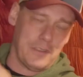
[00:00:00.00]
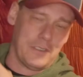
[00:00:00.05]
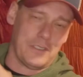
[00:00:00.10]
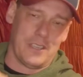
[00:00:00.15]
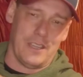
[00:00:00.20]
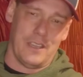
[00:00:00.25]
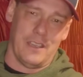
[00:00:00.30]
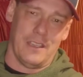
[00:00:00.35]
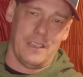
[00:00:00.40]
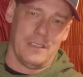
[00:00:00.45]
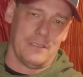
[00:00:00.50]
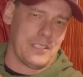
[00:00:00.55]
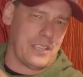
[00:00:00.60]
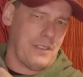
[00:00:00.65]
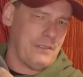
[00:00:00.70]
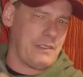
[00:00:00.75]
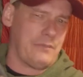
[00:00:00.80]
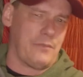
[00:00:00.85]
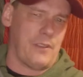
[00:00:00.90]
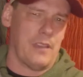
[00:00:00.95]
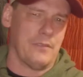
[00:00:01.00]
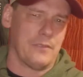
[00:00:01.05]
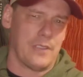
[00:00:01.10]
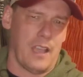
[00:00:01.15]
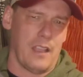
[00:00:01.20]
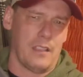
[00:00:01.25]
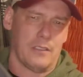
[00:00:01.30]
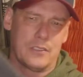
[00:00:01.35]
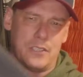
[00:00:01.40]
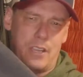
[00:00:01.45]
was uh,
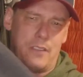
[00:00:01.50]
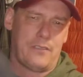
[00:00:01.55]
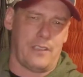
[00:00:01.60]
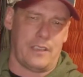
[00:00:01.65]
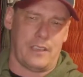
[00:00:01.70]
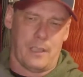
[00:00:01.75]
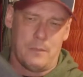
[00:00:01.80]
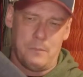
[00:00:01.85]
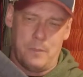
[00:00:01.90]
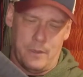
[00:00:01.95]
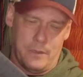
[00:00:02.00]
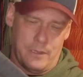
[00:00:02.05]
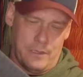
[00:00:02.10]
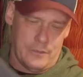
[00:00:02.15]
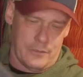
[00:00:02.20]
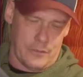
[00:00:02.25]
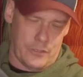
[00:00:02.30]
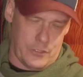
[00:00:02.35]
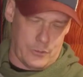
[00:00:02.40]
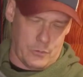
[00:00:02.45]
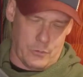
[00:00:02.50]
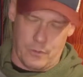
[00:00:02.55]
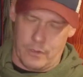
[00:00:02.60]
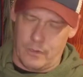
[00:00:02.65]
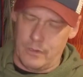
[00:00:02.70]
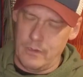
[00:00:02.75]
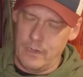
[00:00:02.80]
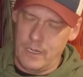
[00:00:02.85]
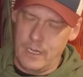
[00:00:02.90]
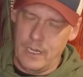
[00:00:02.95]
$75, I think. I bought it in the
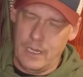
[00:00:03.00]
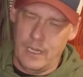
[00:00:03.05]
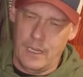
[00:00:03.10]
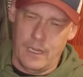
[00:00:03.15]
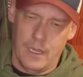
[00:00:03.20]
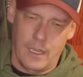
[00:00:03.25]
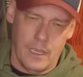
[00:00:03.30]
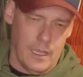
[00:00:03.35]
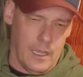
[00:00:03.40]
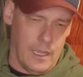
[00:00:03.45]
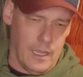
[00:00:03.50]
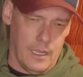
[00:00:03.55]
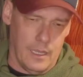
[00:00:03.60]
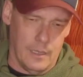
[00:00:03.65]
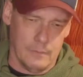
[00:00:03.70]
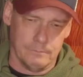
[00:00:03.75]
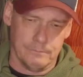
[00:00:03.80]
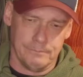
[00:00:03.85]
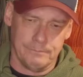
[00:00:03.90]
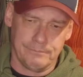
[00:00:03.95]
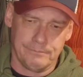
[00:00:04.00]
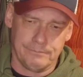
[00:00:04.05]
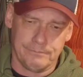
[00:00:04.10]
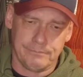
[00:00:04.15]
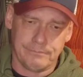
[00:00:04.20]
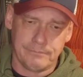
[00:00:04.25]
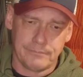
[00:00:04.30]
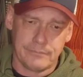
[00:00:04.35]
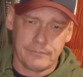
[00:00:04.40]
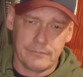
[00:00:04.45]
store. Um,
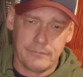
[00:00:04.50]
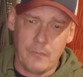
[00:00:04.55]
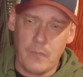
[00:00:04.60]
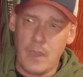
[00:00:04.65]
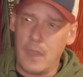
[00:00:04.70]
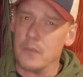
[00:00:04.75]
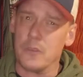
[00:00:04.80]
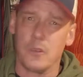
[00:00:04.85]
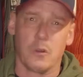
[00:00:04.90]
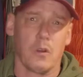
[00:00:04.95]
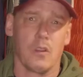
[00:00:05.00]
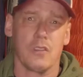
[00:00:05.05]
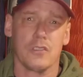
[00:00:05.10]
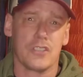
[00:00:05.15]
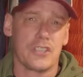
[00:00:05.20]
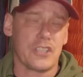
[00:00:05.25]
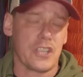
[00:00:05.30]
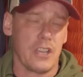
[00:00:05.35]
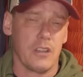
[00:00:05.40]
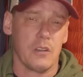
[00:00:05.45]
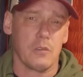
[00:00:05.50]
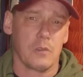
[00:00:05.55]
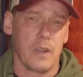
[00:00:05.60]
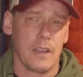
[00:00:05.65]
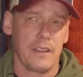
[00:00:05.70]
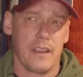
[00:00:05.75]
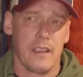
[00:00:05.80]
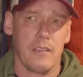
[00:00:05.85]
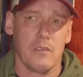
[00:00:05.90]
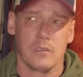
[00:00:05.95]
they're on sale
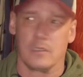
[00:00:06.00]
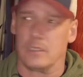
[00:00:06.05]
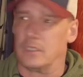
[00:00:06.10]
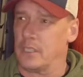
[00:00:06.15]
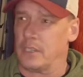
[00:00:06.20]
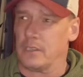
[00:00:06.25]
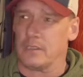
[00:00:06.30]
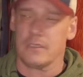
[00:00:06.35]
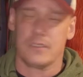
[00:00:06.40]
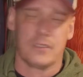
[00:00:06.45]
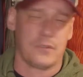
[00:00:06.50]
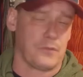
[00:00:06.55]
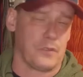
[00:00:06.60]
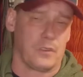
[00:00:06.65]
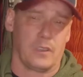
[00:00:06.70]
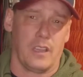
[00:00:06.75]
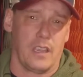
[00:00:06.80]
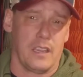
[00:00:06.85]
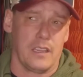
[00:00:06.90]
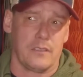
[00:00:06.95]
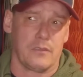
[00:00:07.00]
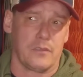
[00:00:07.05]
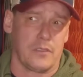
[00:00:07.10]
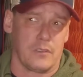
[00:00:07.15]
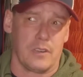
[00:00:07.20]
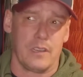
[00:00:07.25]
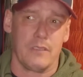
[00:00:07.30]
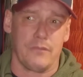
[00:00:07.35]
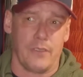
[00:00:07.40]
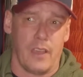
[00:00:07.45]
right now in clearance for like
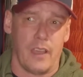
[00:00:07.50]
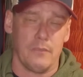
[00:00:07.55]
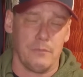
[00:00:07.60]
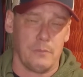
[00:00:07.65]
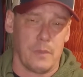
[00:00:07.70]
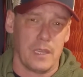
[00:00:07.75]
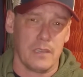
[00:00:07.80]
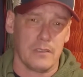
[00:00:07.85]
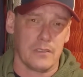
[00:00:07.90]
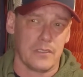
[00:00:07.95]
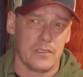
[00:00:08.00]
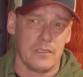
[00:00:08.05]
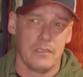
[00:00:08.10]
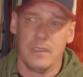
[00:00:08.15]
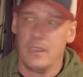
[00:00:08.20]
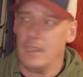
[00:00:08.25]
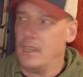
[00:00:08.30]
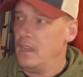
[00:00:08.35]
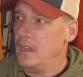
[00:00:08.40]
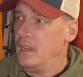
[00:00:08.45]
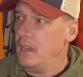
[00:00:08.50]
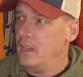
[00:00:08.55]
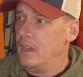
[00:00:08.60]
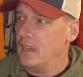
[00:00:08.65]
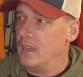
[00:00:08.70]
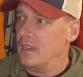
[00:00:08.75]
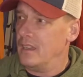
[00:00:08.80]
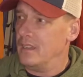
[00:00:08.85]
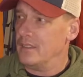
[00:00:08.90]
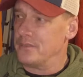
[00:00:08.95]
35 bucks.
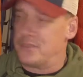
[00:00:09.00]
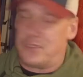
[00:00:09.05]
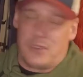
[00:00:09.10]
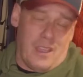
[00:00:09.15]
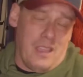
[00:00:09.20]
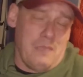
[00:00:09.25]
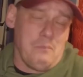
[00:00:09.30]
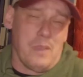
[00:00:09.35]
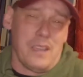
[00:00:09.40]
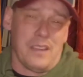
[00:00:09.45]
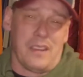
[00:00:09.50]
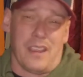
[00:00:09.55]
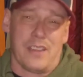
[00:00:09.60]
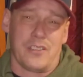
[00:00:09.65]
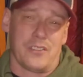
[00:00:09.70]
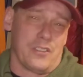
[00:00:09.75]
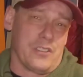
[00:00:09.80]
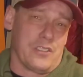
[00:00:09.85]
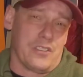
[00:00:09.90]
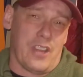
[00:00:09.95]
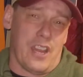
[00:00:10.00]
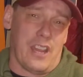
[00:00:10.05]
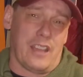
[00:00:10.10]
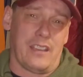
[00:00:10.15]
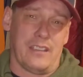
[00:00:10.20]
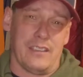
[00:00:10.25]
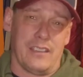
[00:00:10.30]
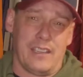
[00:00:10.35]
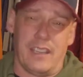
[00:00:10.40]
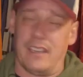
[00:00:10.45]
Uh, so I might actually
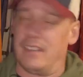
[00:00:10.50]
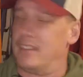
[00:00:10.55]
check into